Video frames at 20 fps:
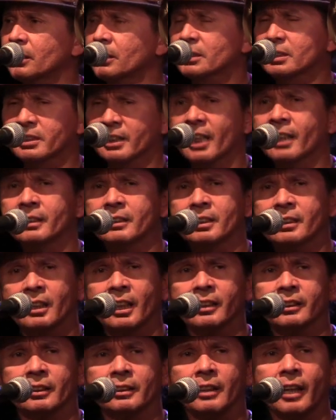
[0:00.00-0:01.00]
stand
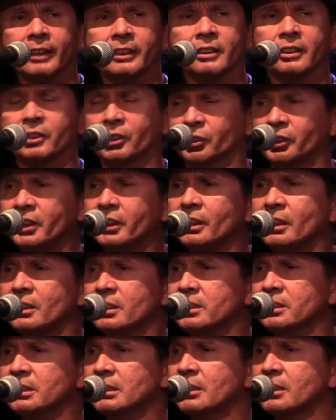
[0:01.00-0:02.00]
together like the
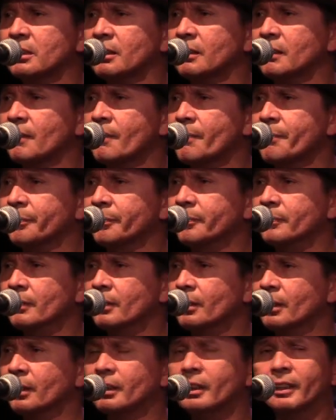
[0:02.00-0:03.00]
trees
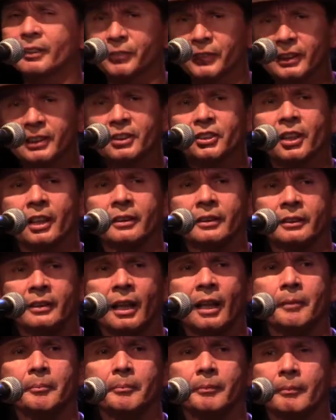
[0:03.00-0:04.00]
and lift each other
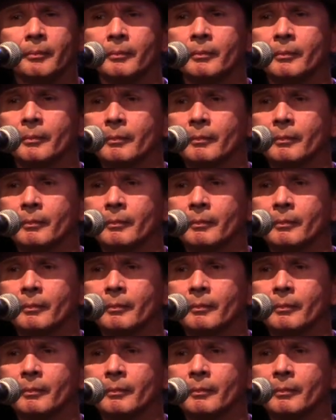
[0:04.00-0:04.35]
up.